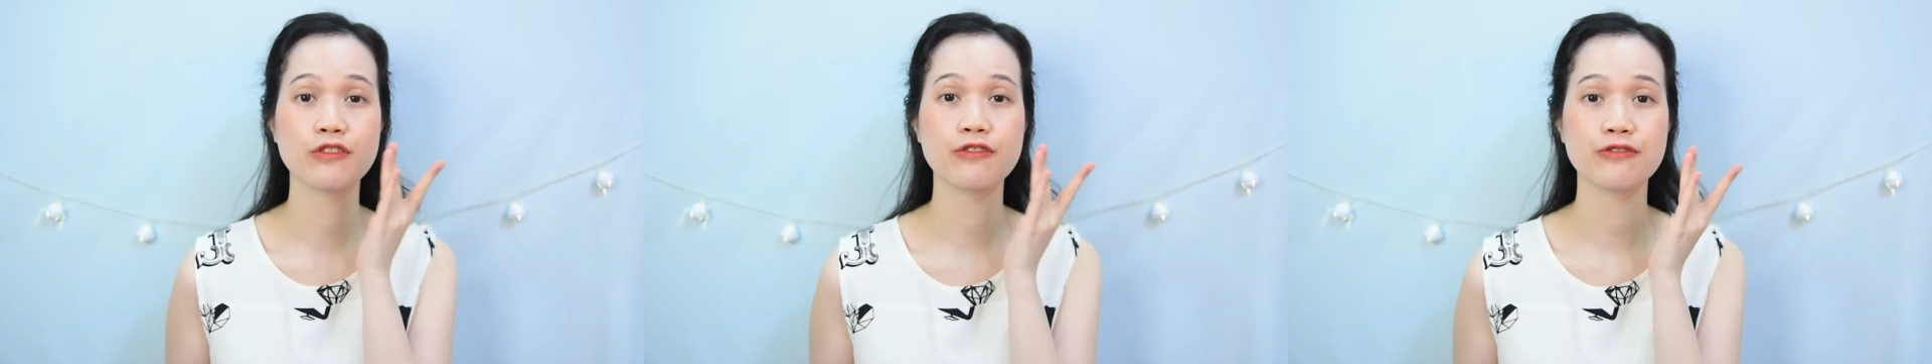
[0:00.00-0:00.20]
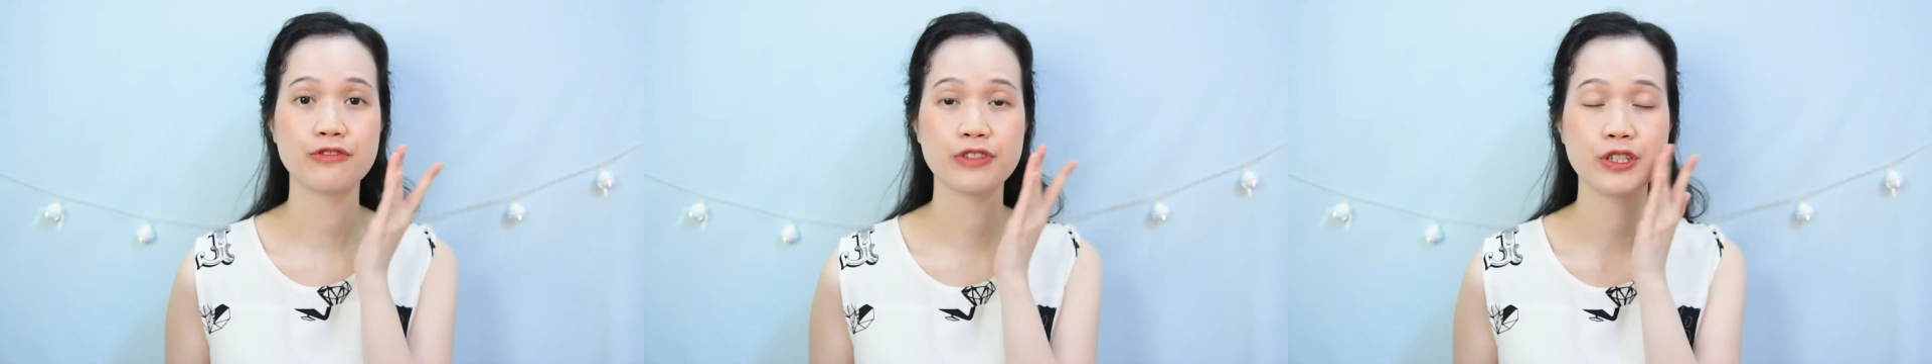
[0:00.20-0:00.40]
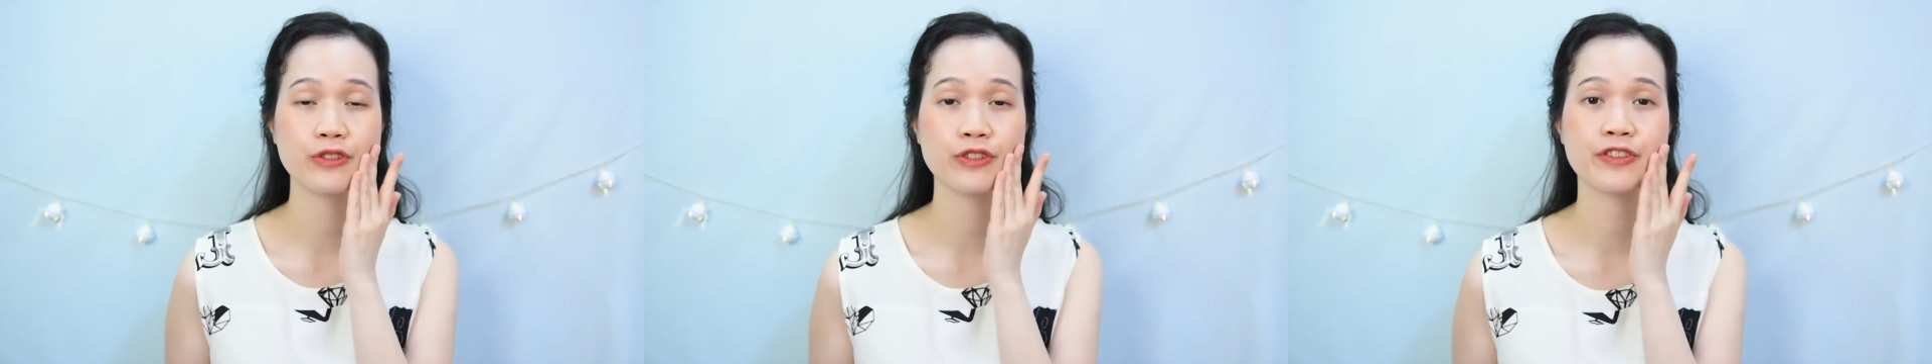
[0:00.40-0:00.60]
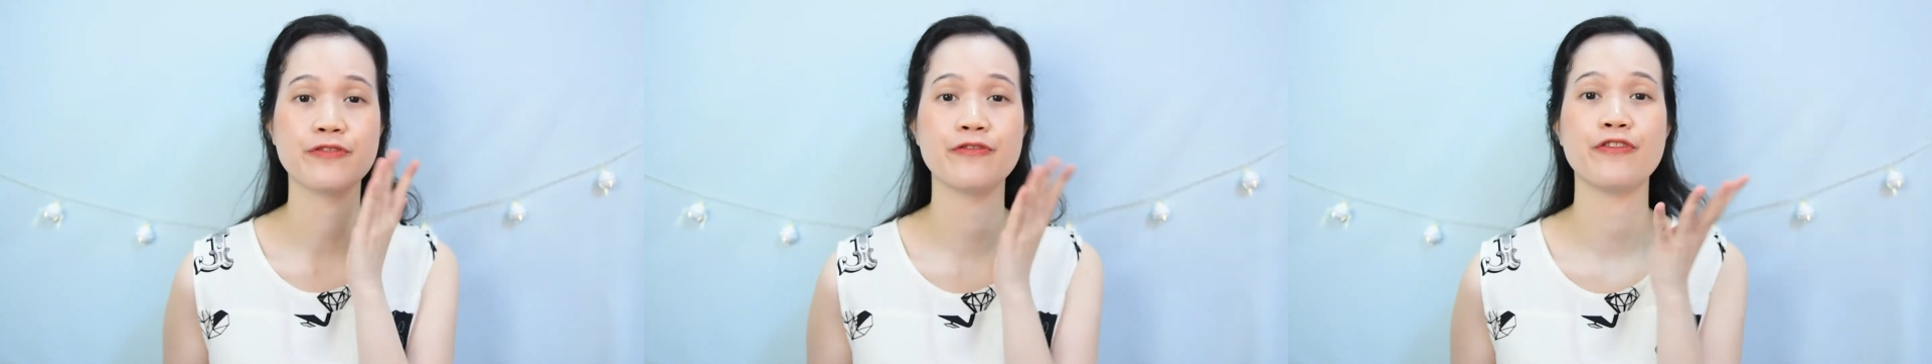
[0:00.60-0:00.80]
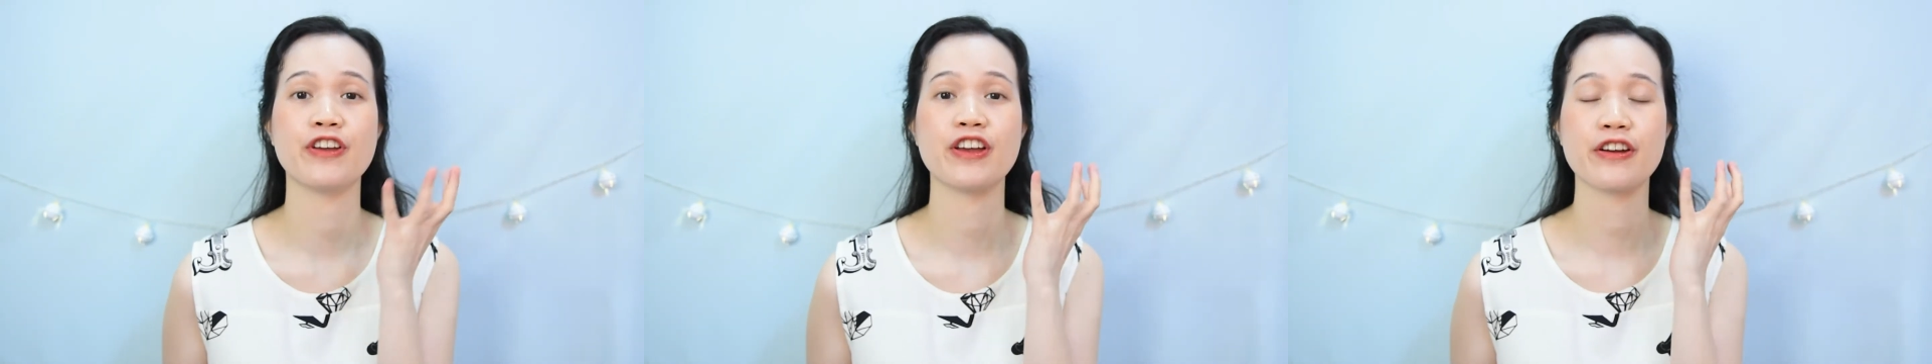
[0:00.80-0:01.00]
feels
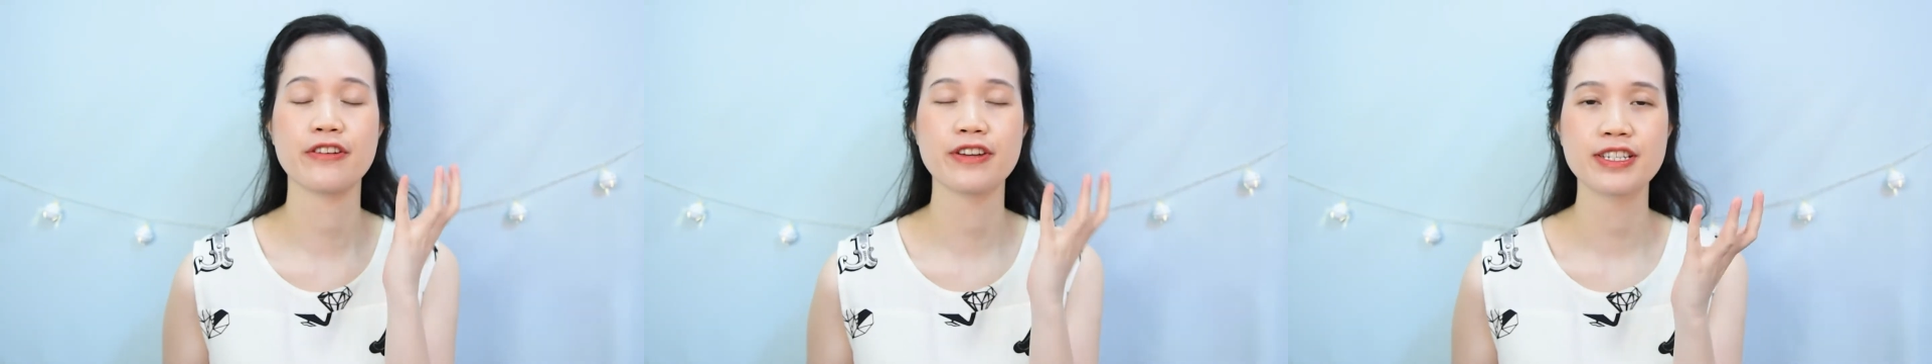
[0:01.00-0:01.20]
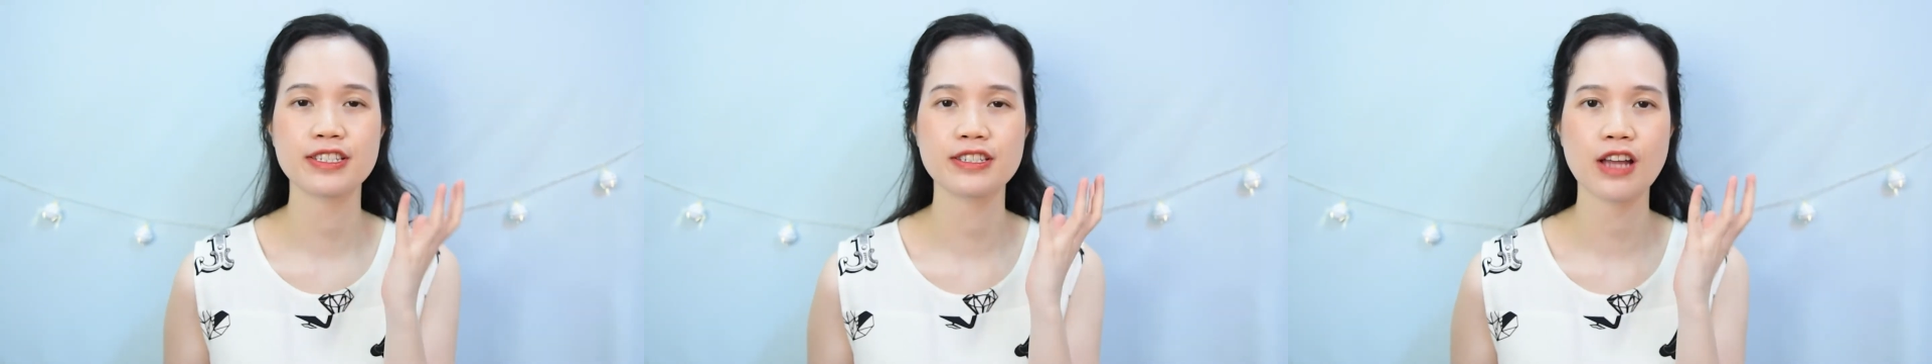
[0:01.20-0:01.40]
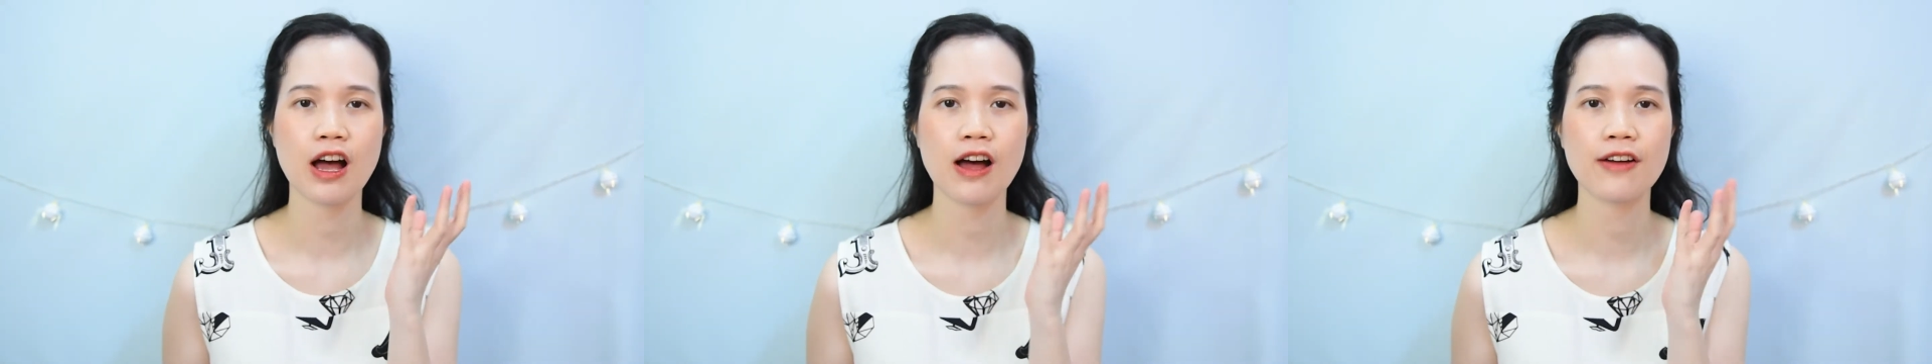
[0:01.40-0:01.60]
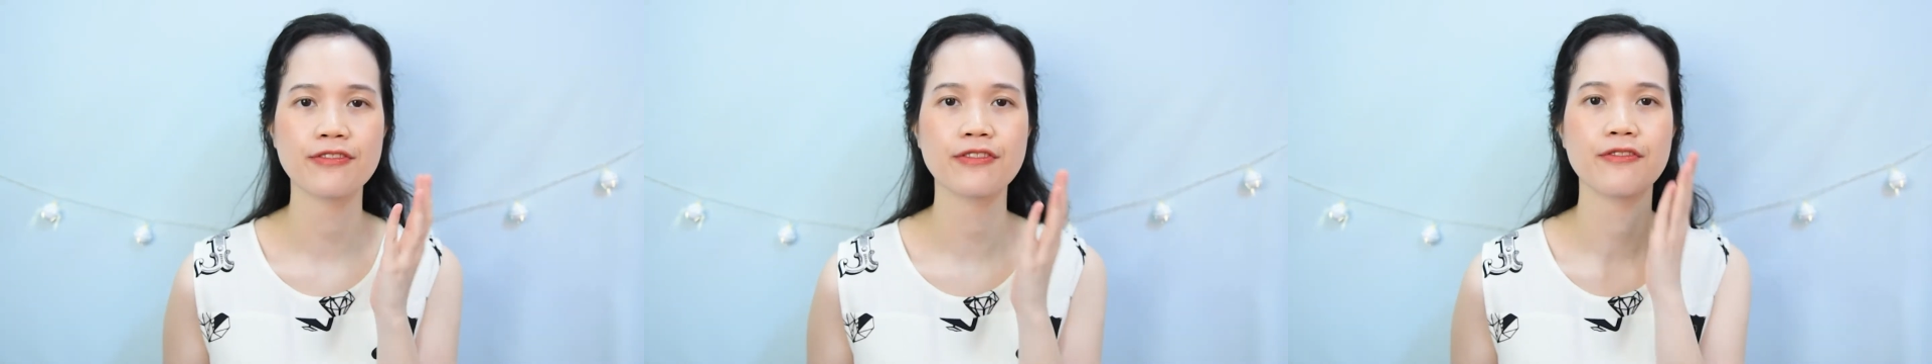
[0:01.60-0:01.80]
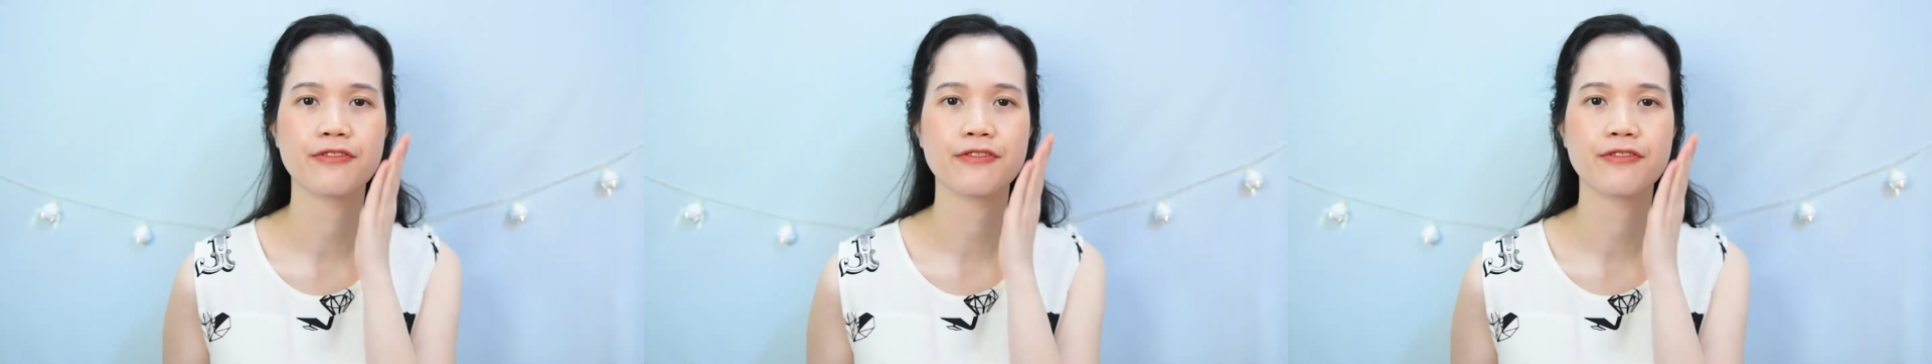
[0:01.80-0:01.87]
very soft,